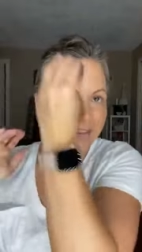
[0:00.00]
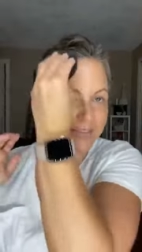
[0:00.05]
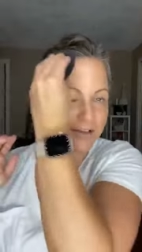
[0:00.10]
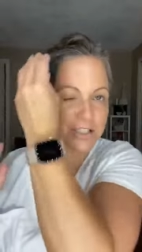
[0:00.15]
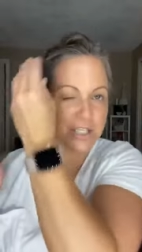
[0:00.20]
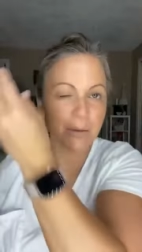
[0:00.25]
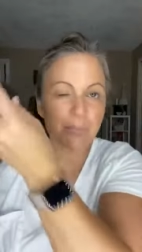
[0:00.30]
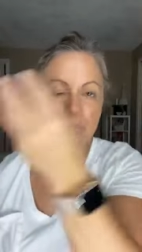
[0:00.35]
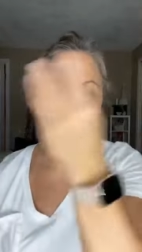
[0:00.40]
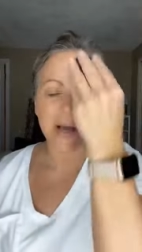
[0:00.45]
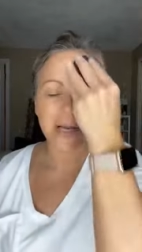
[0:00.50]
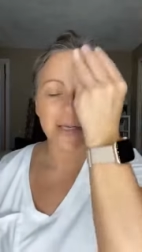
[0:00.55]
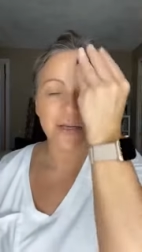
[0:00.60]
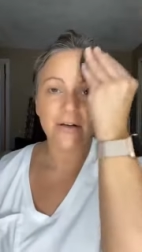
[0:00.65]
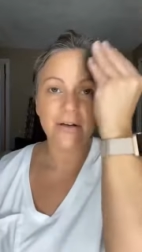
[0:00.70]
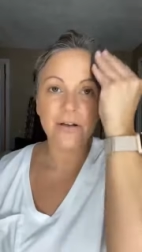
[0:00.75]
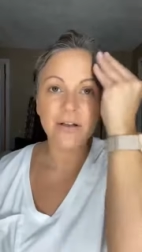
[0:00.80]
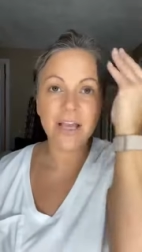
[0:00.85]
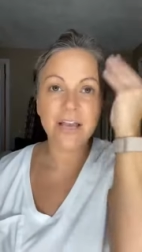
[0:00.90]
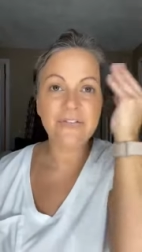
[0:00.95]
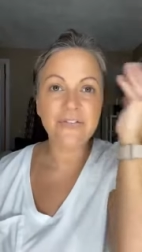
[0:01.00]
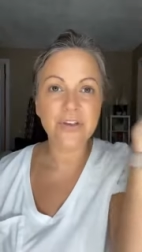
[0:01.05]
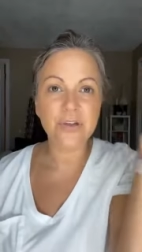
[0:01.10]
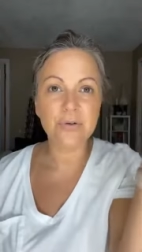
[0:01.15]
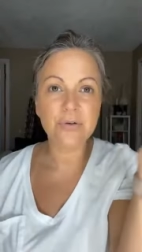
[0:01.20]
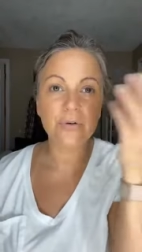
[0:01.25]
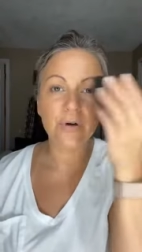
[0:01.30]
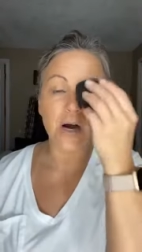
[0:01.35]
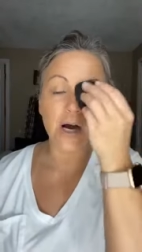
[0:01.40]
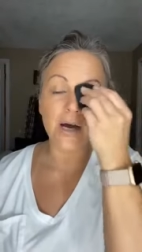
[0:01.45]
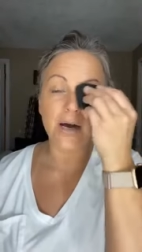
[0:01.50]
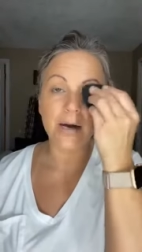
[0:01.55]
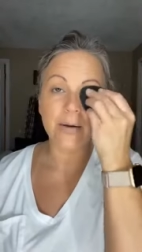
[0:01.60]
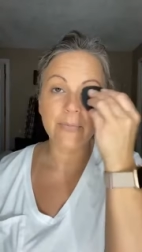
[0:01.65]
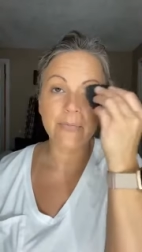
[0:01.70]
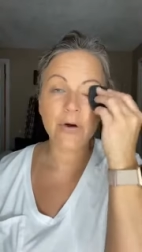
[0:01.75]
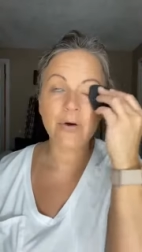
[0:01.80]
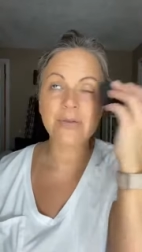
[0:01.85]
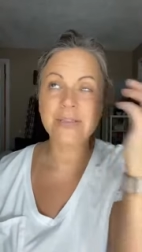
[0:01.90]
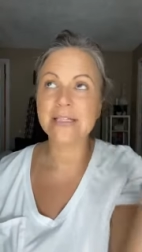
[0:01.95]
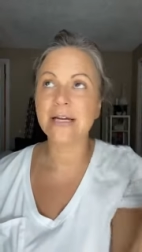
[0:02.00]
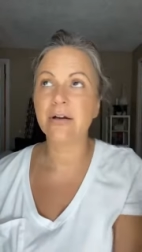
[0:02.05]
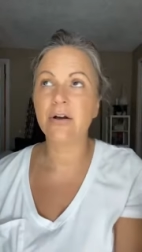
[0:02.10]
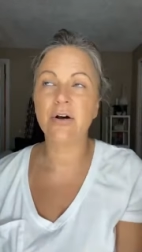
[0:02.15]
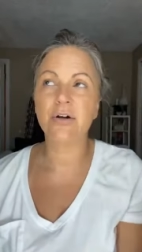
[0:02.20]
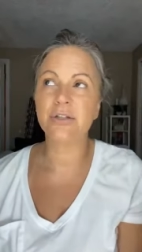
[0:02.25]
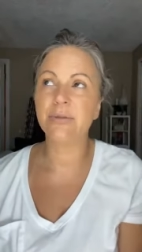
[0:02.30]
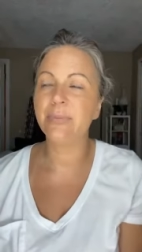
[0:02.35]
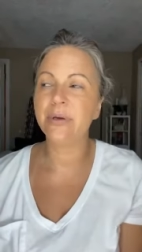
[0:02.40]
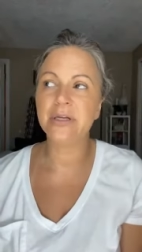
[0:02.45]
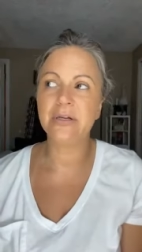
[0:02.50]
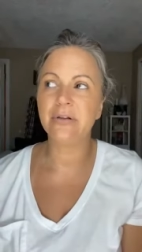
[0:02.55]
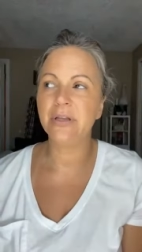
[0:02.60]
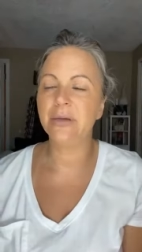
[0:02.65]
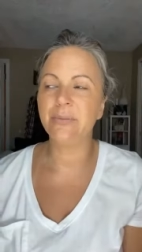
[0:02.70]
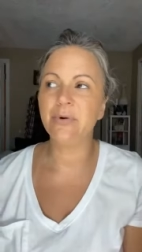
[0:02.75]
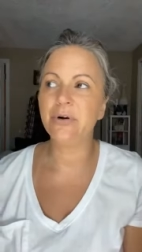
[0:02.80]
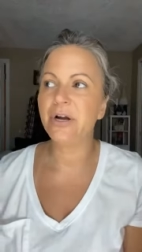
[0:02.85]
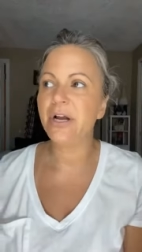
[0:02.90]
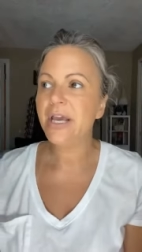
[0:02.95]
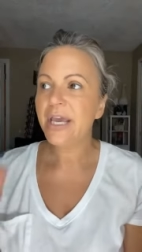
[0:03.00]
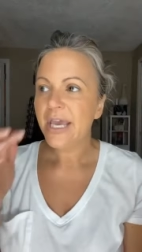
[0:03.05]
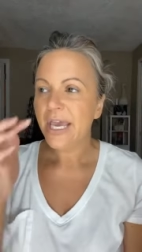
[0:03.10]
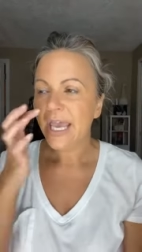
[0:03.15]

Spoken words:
There's a bundle. If you, oh, it's not called a bundle anymore.